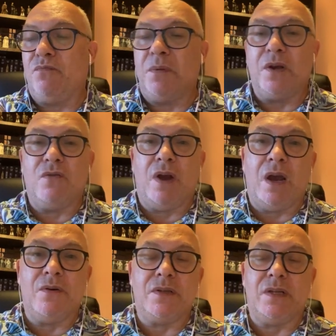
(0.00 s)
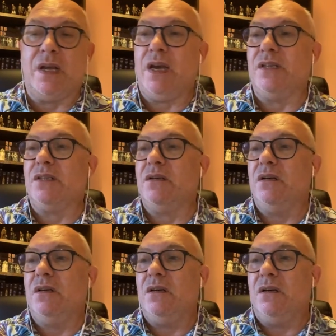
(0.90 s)
from the crowds and has
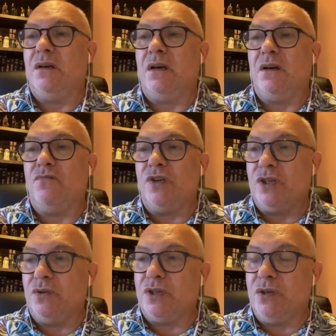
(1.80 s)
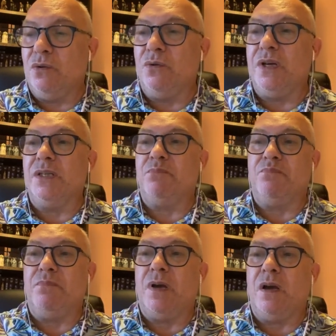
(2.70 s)
reduced noise,